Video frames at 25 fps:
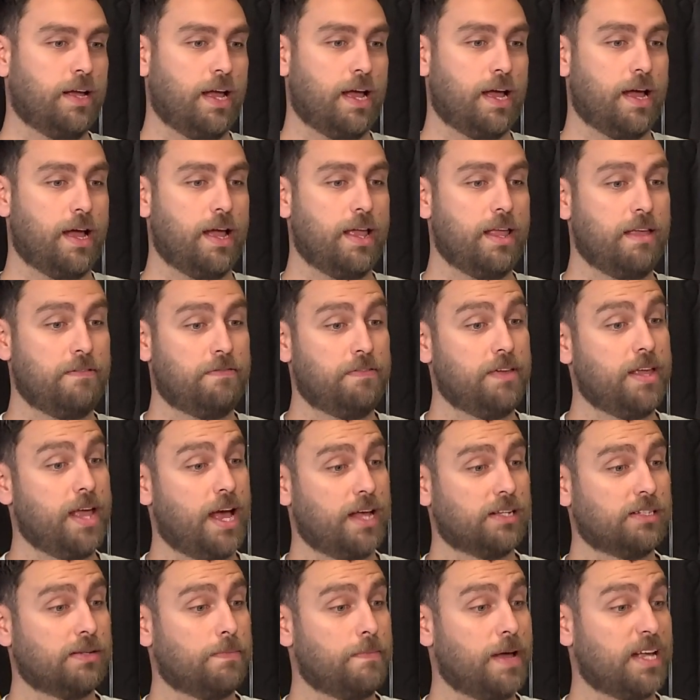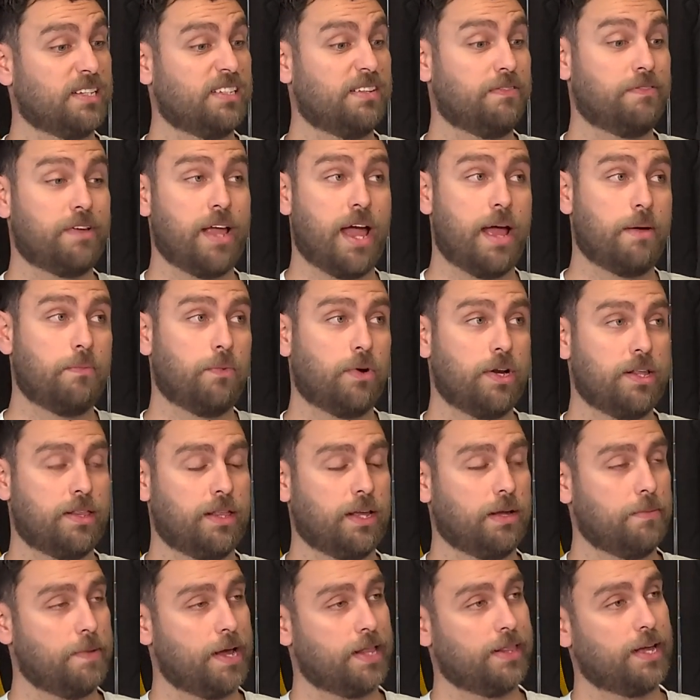If he has a massive game. What do you
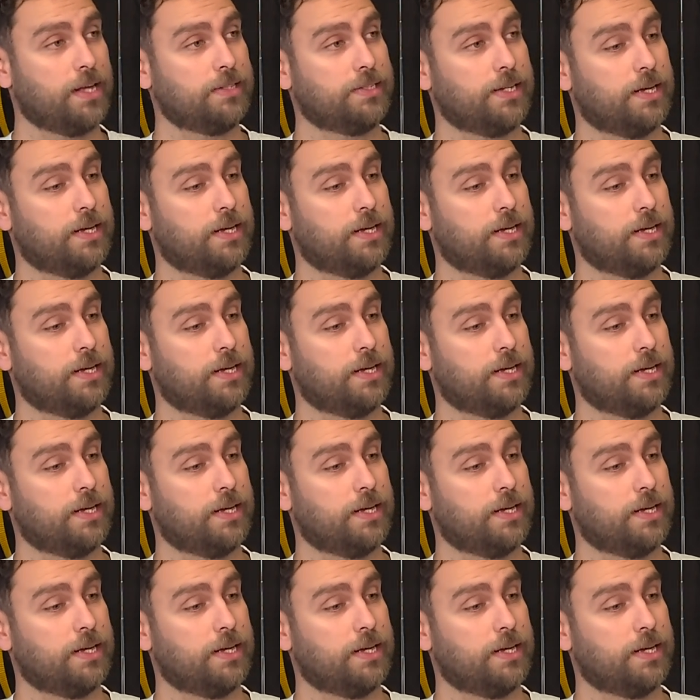think about that, Daz?